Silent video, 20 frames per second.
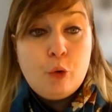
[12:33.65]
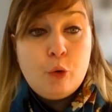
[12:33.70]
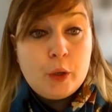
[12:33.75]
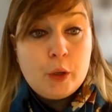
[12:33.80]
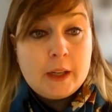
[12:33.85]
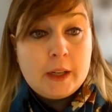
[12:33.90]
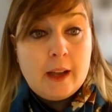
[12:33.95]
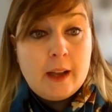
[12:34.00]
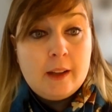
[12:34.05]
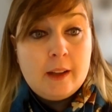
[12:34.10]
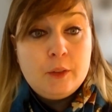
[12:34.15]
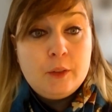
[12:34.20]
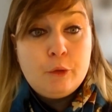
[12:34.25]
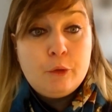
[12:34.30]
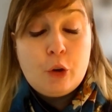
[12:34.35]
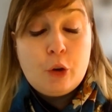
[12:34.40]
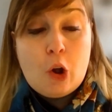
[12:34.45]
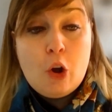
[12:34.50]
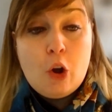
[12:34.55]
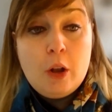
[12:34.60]
forecast
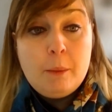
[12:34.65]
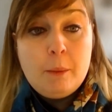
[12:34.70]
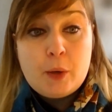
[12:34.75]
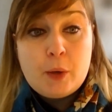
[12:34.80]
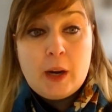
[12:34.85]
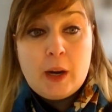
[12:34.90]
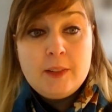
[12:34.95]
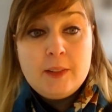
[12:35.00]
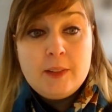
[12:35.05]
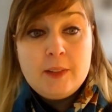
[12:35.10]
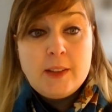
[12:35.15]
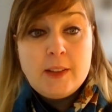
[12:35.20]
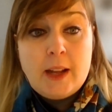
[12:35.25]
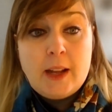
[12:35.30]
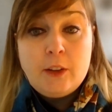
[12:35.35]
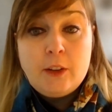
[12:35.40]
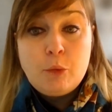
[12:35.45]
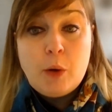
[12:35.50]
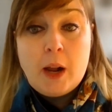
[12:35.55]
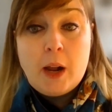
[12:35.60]
for oil prices
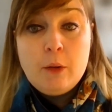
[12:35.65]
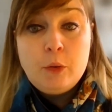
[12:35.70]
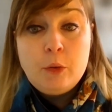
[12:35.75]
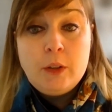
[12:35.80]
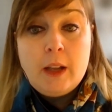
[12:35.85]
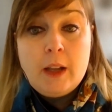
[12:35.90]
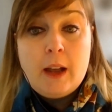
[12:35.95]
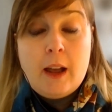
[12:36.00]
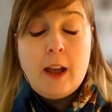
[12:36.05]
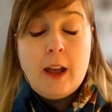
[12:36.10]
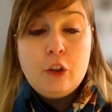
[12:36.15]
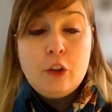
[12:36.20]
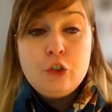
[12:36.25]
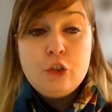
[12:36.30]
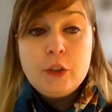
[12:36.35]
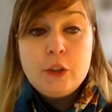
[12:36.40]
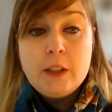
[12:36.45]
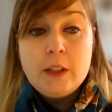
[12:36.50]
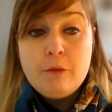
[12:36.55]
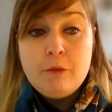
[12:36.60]
at around
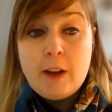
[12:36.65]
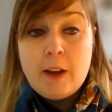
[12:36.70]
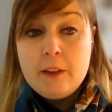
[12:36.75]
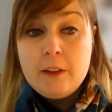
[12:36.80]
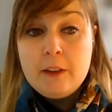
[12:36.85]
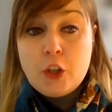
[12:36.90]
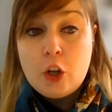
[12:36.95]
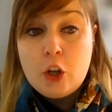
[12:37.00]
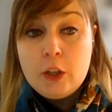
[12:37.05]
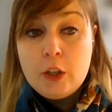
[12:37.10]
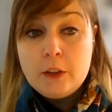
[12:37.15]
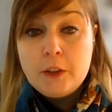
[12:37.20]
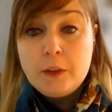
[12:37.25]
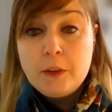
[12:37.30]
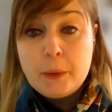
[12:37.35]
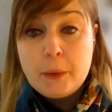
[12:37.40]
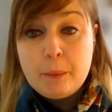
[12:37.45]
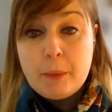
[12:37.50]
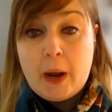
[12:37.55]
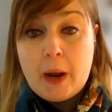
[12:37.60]

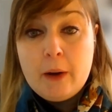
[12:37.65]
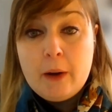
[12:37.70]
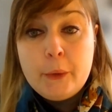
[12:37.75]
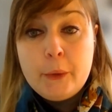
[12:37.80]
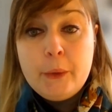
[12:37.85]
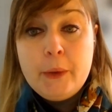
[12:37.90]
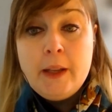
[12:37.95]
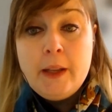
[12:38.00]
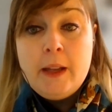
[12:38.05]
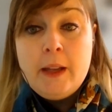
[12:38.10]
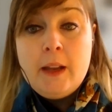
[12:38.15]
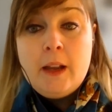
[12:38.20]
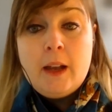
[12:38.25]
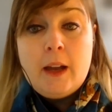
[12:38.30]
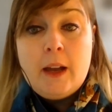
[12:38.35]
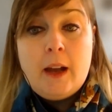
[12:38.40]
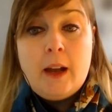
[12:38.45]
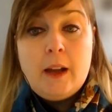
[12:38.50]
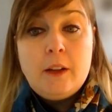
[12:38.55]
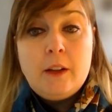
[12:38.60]
$105 per barrel
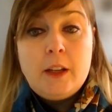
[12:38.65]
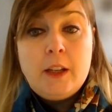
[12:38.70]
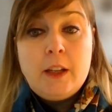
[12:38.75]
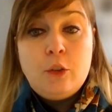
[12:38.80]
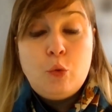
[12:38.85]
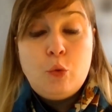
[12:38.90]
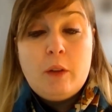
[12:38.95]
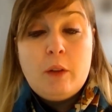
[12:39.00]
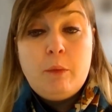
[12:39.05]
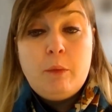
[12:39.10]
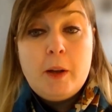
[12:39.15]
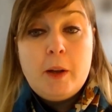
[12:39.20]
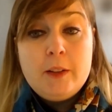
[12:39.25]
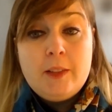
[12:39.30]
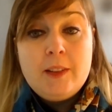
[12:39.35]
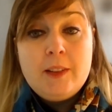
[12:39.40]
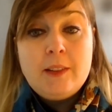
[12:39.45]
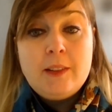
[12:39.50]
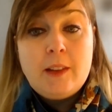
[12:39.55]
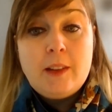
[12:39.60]
in 12
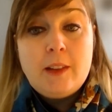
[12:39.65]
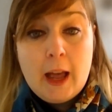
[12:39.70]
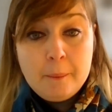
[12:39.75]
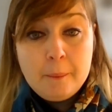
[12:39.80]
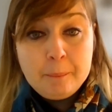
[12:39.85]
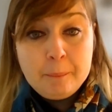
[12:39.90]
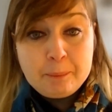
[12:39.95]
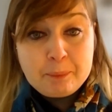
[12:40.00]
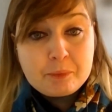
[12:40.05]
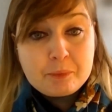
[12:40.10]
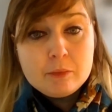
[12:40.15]
months' time.